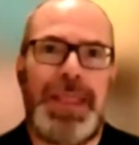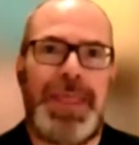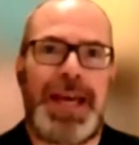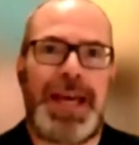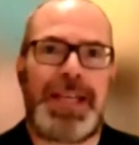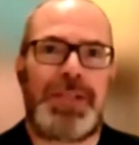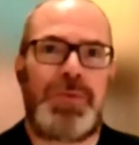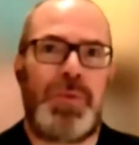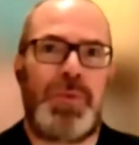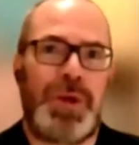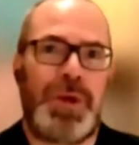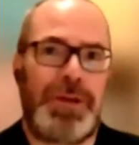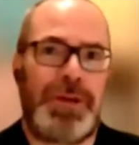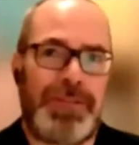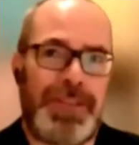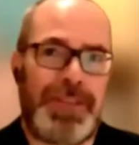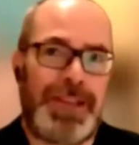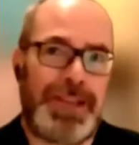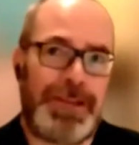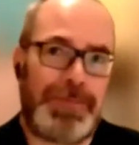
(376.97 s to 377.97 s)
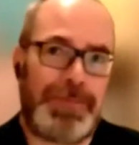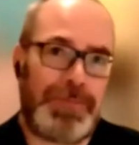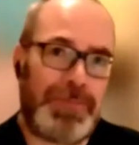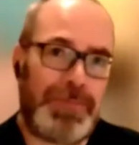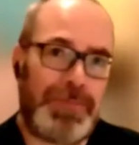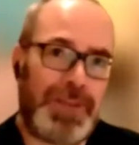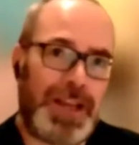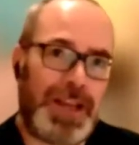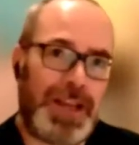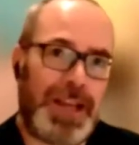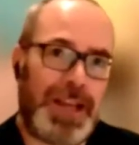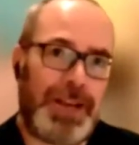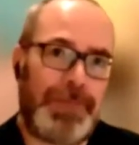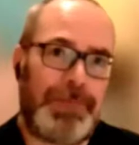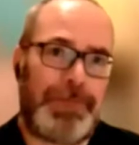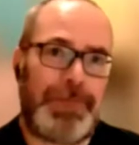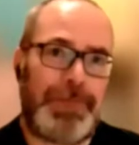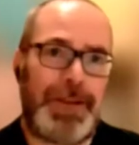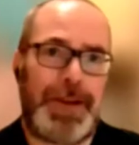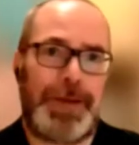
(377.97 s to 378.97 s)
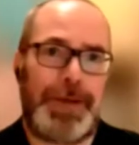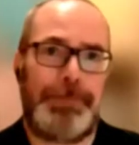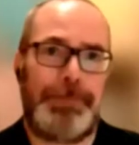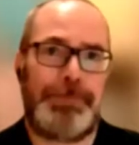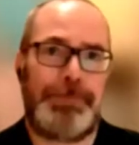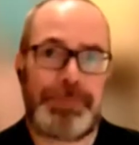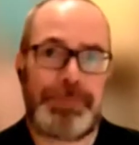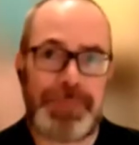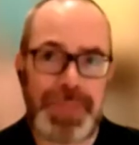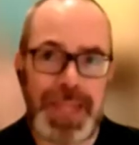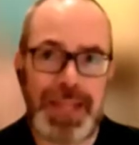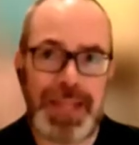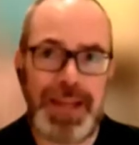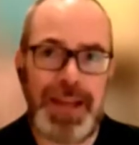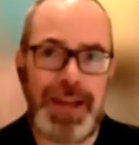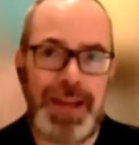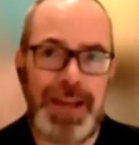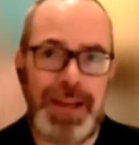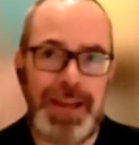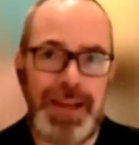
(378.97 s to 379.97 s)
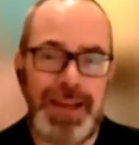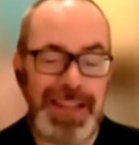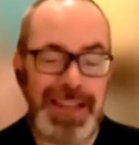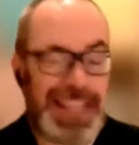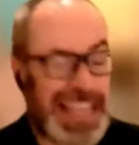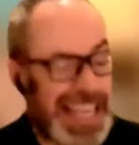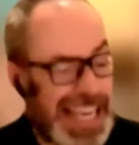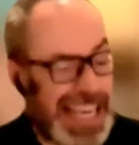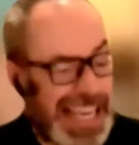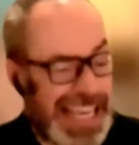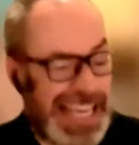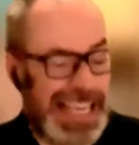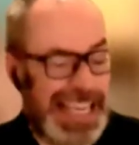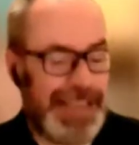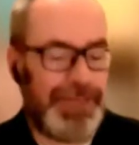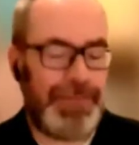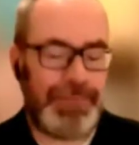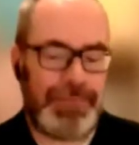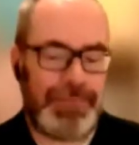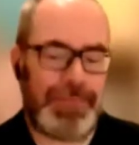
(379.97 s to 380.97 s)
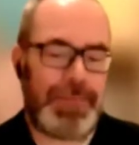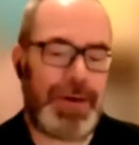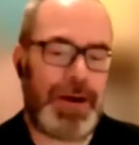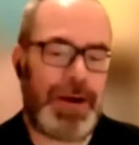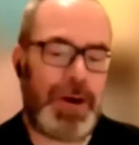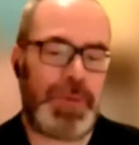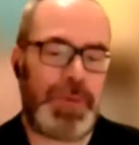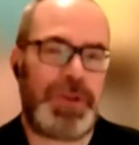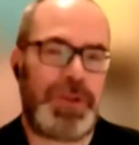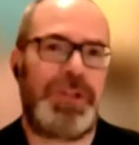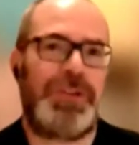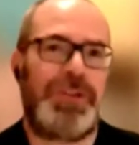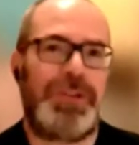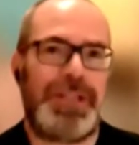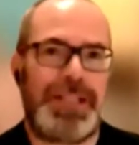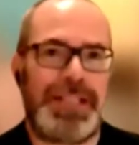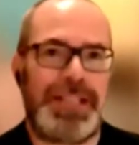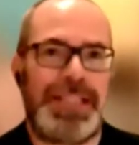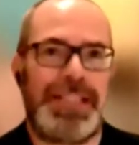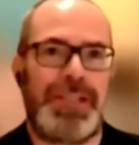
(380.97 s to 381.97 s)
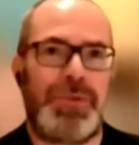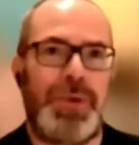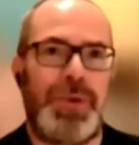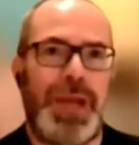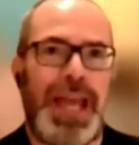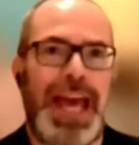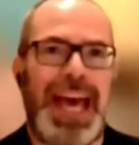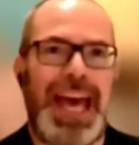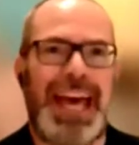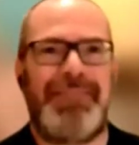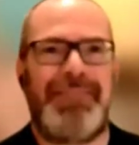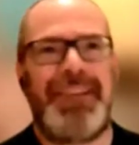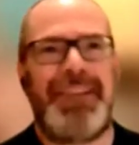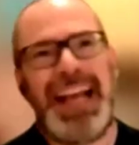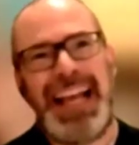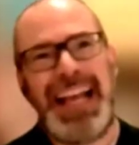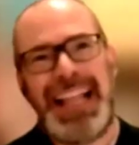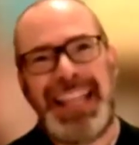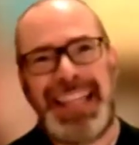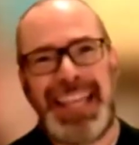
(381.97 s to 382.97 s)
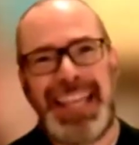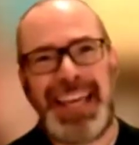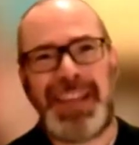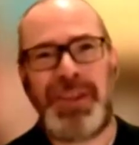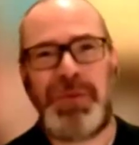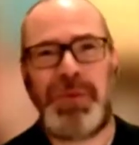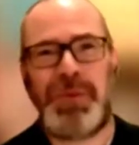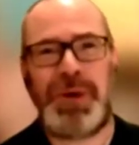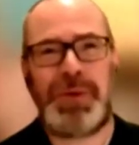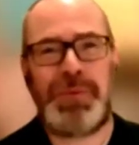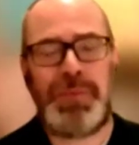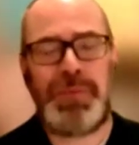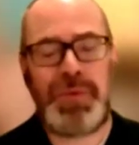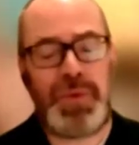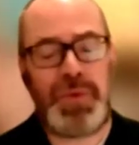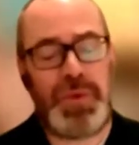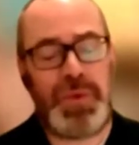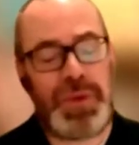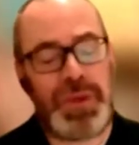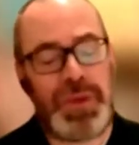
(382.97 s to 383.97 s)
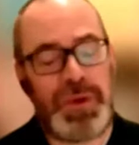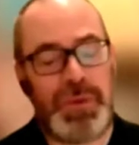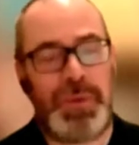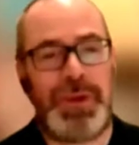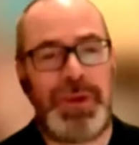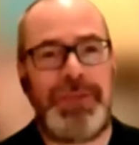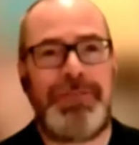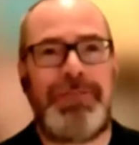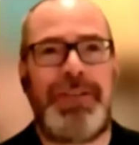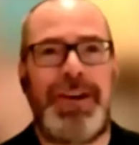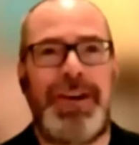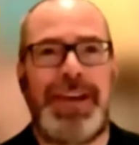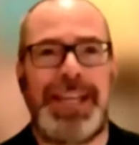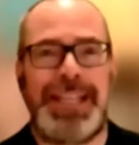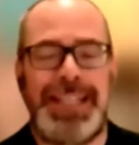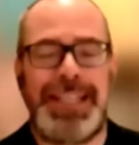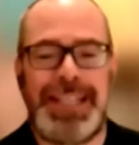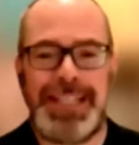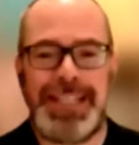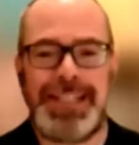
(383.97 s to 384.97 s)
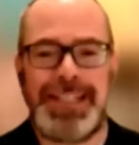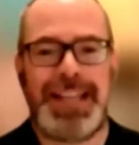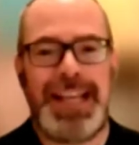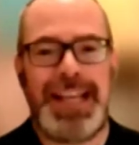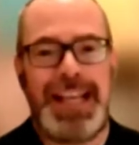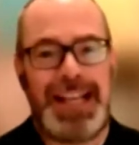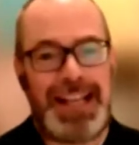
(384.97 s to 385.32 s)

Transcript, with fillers: that's one of the kind of key opportunities we have. The other one that we find is,